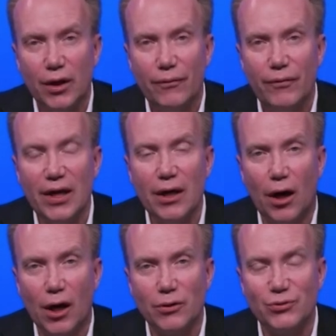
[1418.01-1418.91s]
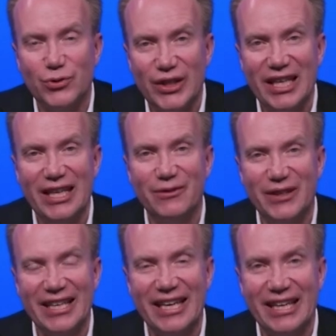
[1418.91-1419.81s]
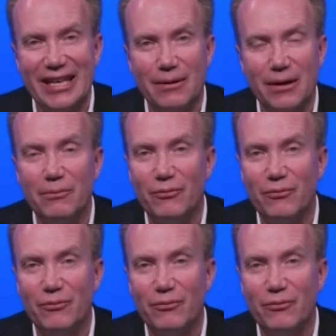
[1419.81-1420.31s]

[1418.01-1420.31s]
we are really, really in a